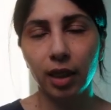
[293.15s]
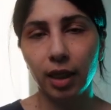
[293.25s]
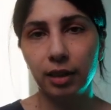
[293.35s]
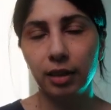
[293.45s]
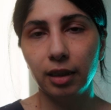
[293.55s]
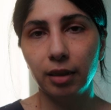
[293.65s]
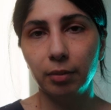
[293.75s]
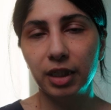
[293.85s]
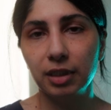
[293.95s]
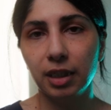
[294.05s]
And
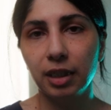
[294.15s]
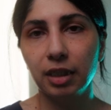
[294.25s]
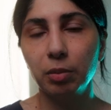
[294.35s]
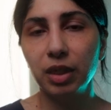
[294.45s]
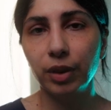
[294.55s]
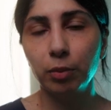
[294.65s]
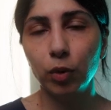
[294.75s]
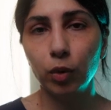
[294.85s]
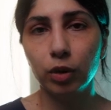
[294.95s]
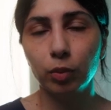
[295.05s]
basically, the metering
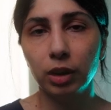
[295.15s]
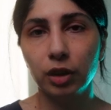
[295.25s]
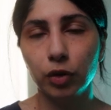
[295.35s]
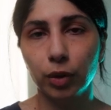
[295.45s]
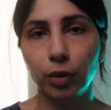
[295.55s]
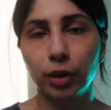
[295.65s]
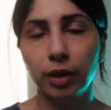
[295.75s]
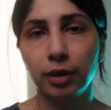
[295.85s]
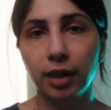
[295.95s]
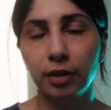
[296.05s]
mode will
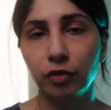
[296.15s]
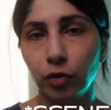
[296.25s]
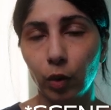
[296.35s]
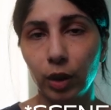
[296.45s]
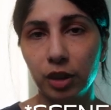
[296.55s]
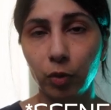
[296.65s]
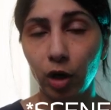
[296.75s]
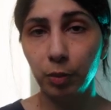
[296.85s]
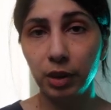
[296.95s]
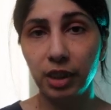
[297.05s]
ensure that your photo is
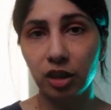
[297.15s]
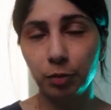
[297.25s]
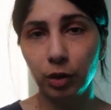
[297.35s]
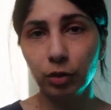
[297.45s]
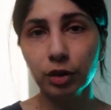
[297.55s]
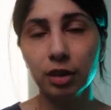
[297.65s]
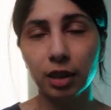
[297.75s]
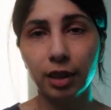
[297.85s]
properly exposed.